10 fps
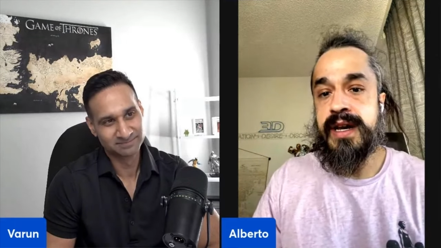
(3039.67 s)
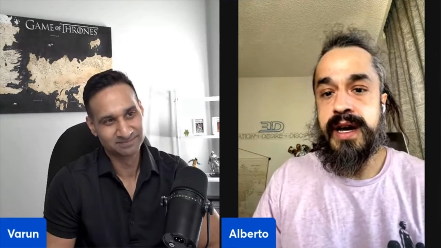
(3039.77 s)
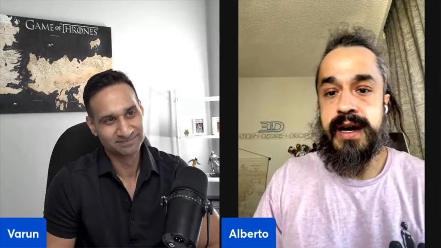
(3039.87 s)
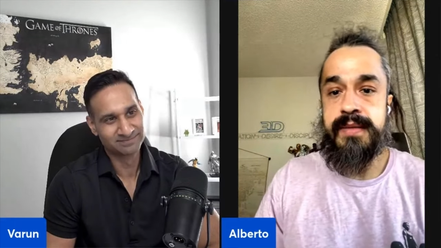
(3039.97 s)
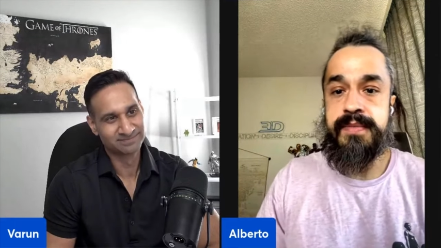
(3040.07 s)

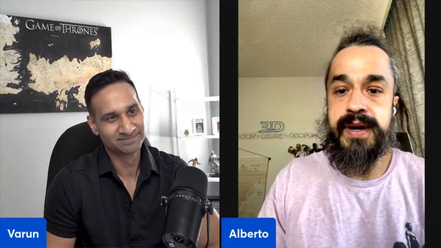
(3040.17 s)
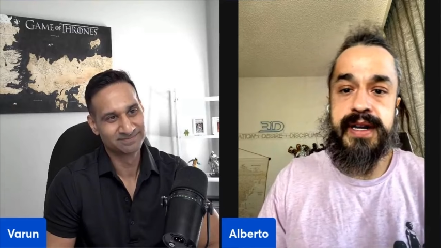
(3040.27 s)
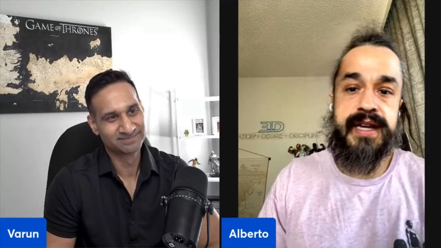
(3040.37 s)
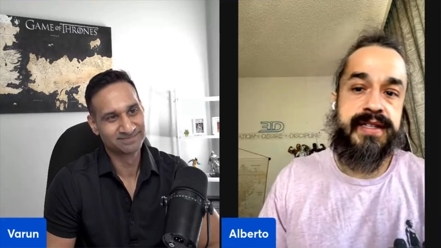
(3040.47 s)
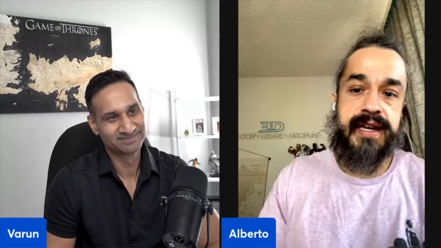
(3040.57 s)
Speaker 1: Um, but
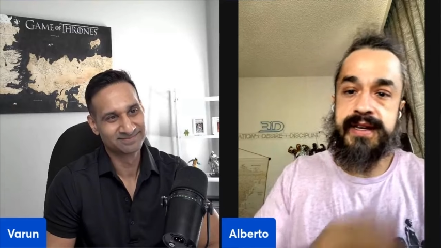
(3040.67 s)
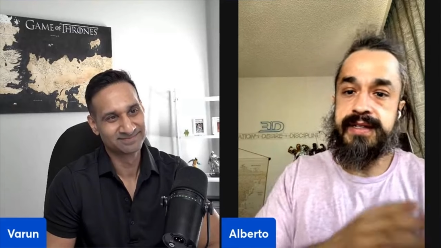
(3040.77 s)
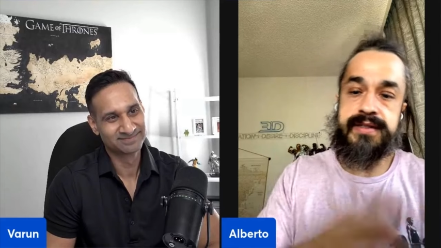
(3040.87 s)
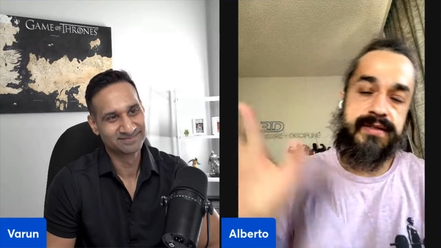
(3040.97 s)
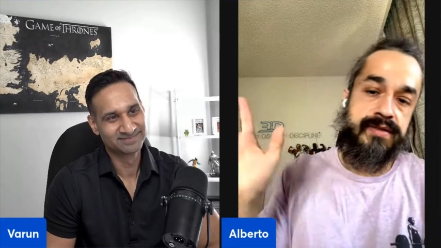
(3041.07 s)
yeah, it's got
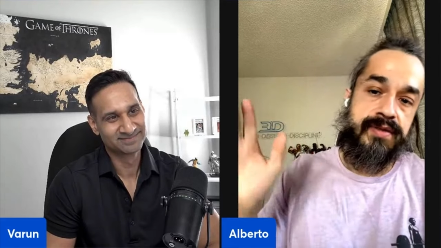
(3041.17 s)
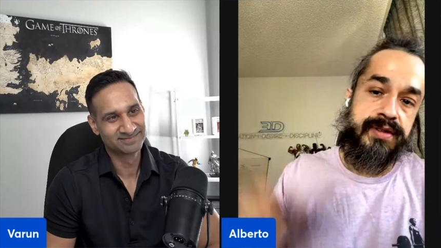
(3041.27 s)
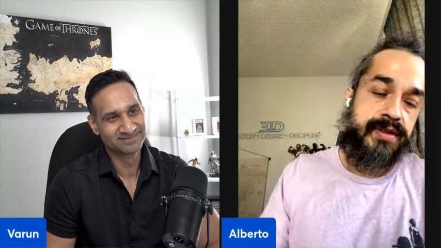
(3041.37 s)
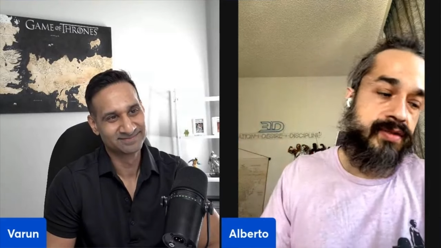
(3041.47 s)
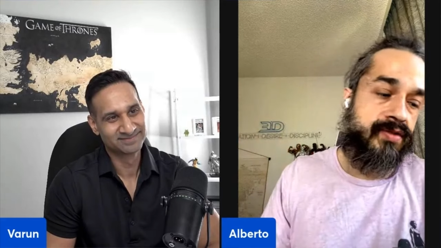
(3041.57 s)
links to our
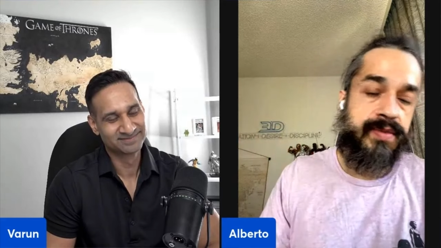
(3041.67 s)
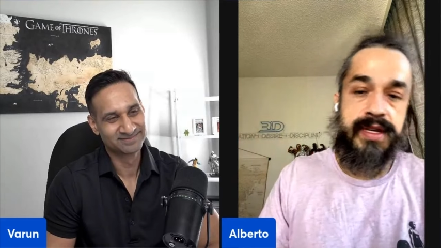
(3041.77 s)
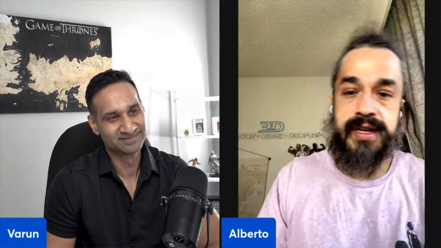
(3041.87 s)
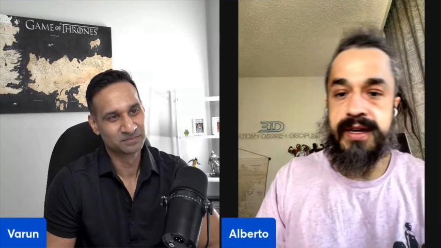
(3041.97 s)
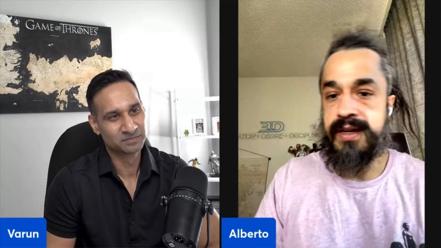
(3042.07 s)
social
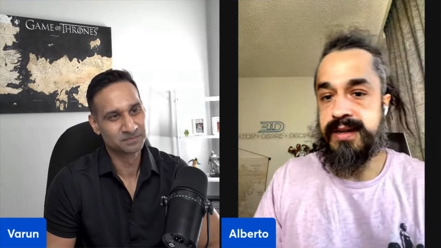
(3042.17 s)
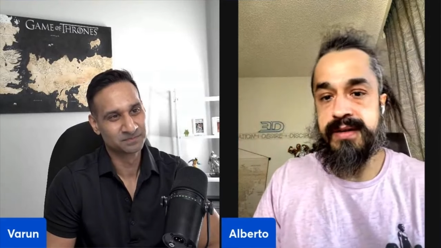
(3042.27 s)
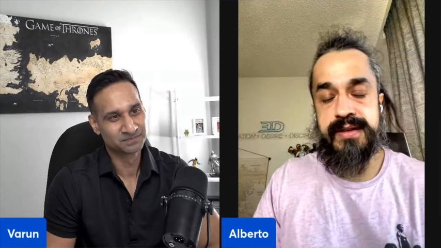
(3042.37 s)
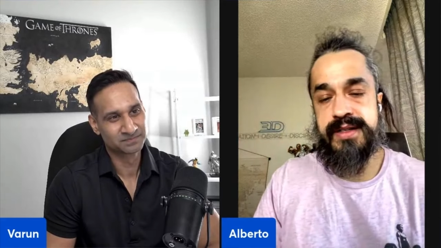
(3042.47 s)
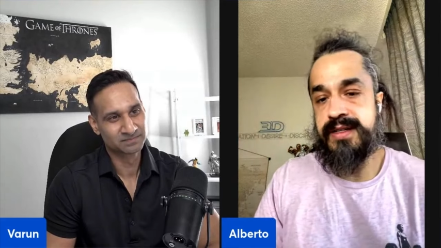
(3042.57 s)
media and
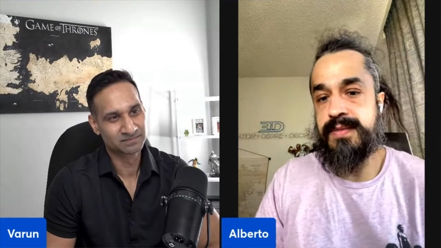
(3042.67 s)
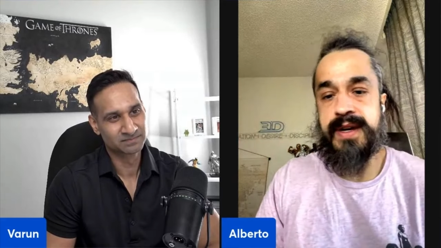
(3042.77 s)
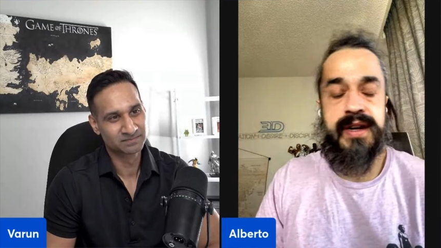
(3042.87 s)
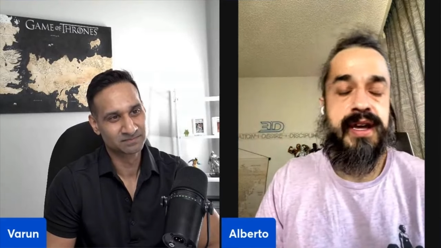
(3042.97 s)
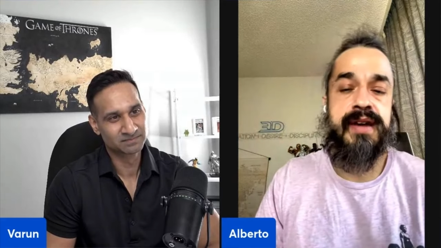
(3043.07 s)
just
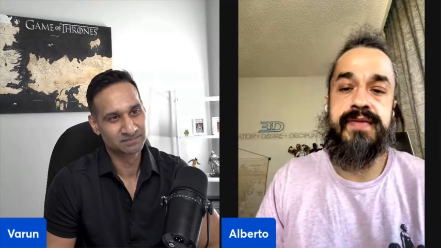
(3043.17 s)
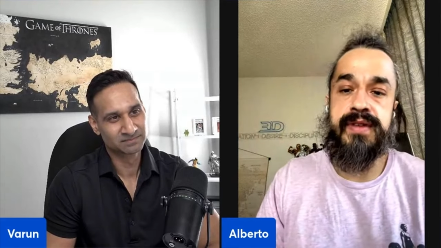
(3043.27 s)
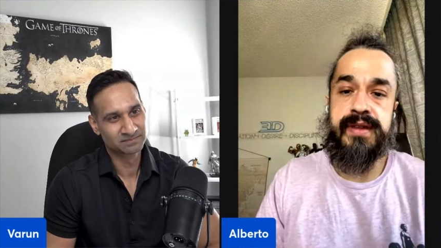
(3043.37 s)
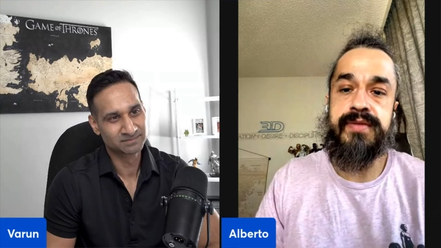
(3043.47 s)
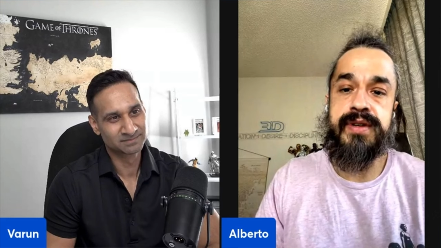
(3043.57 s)
about
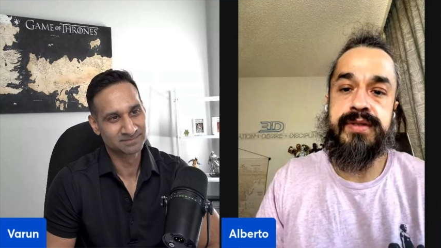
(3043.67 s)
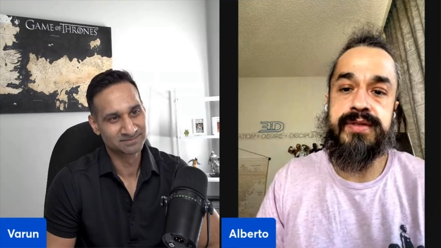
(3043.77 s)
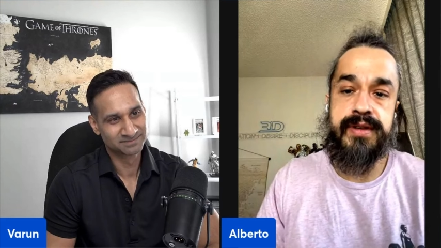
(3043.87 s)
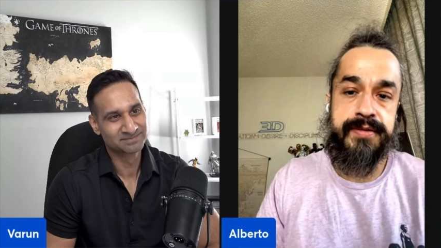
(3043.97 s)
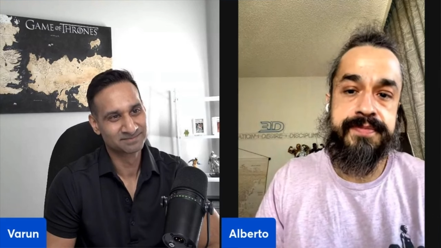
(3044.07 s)
everything we do.
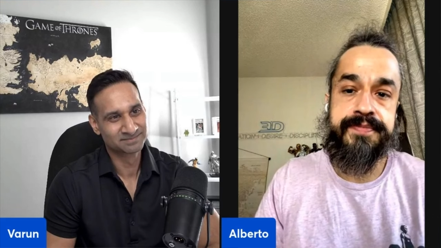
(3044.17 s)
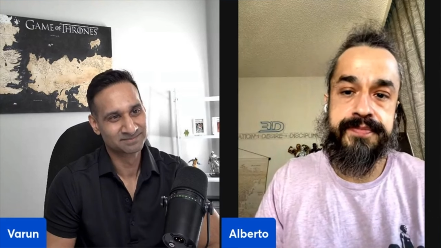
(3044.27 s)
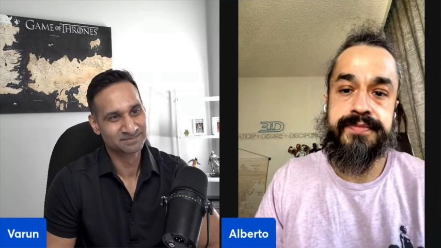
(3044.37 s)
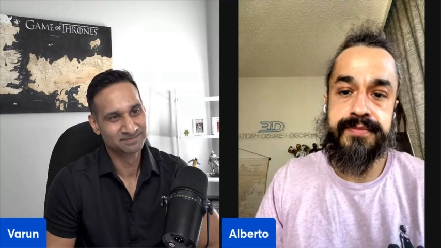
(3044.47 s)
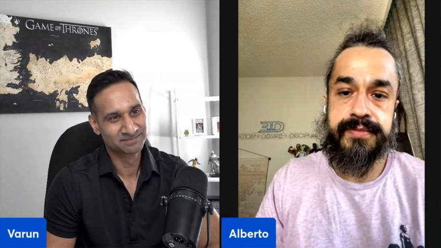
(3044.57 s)
So
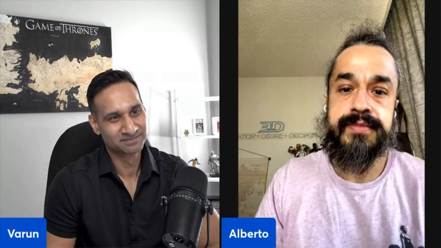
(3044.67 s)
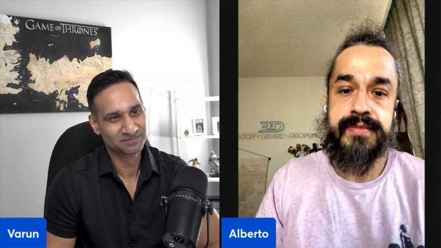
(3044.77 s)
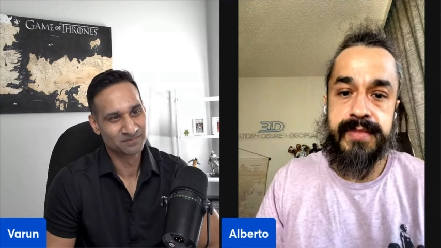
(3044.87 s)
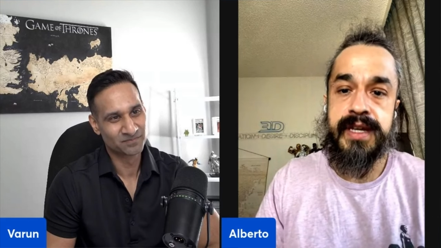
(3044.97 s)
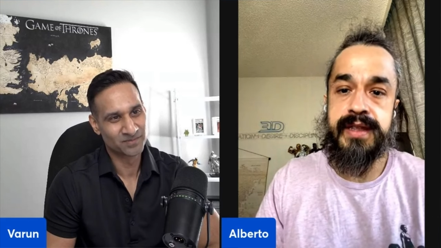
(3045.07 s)

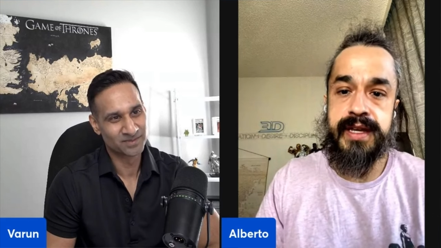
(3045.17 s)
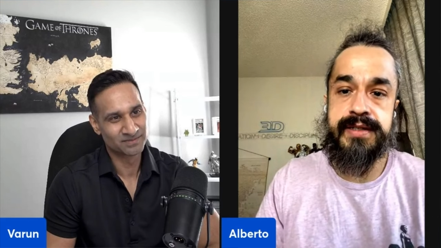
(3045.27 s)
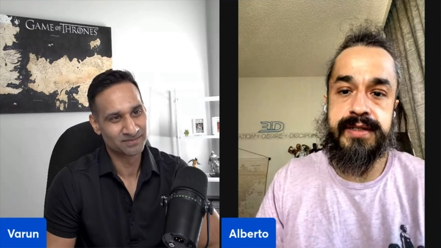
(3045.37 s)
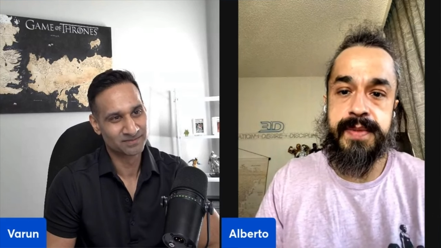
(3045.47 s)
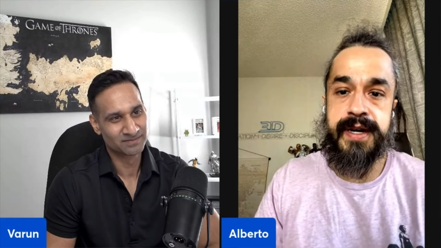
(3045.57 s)
Speaker 2: that's
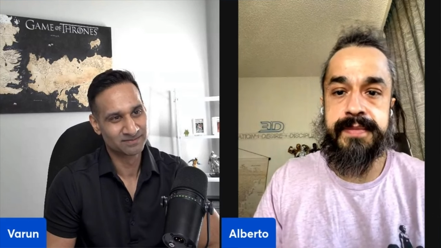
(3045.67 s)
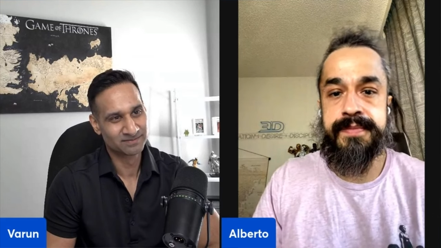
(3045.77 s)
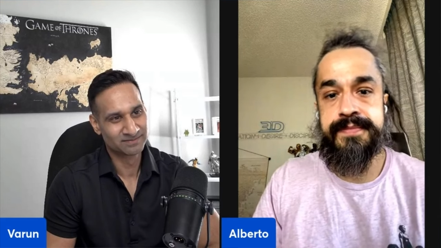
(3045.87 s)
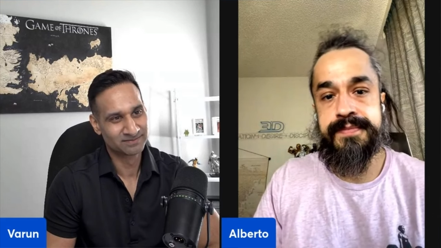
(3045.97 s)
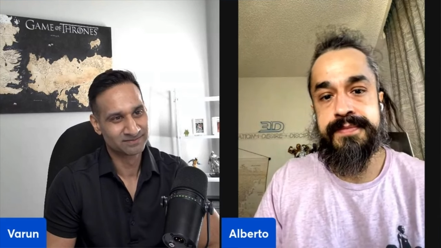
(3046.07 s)
the spot.
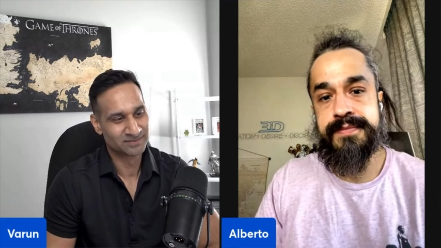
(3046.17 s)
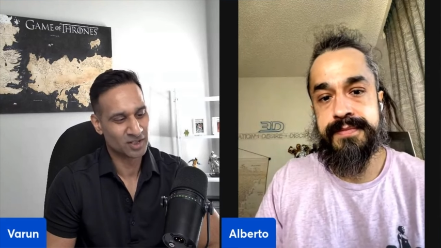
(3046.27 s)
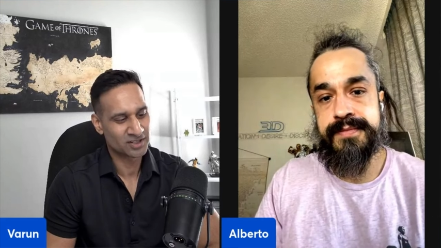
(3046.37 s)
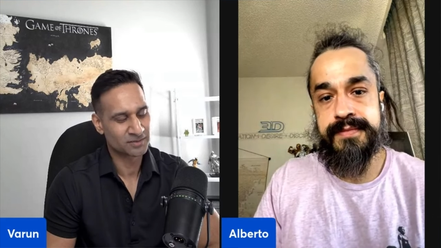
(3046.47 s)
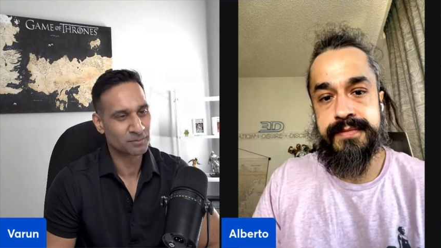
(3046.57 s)

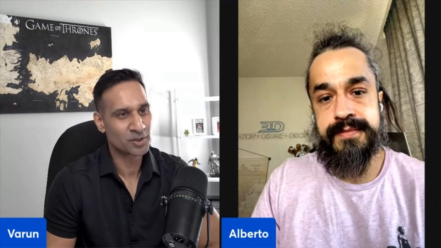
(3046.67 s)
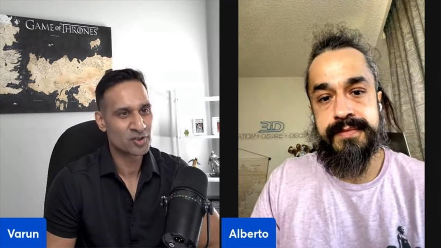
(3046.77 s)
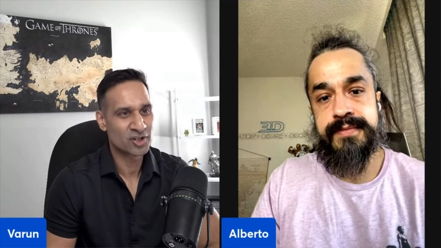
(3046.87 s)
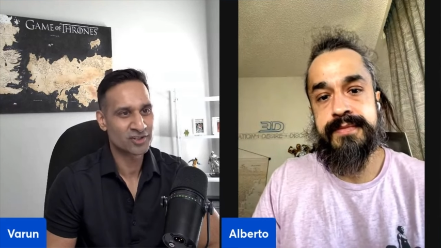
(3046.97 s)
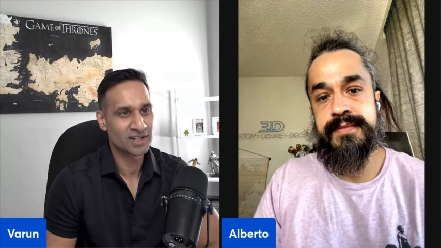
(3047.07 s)
Awesome. Appreciate
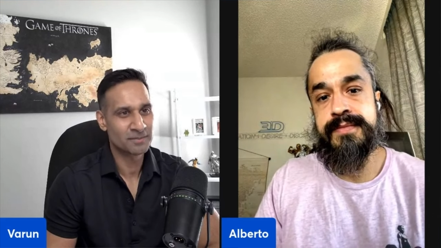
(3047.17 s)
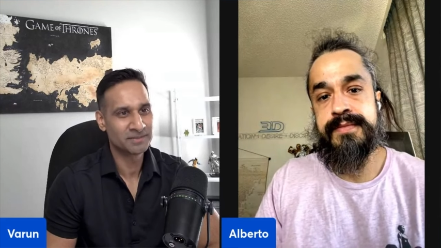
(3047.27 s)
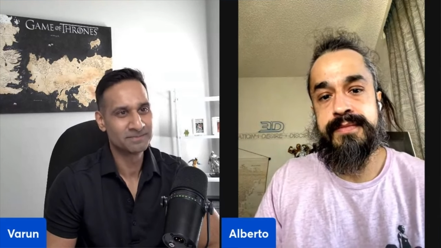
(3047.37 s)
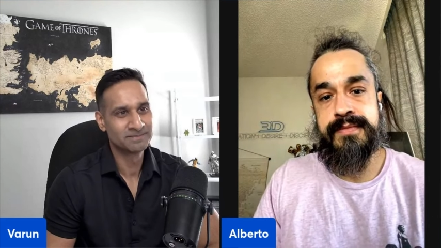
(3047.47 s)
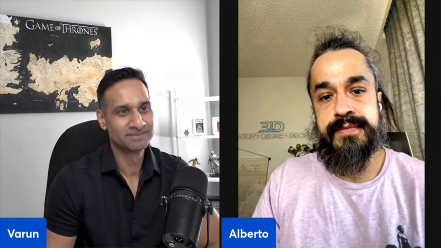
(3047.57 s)
your time, man.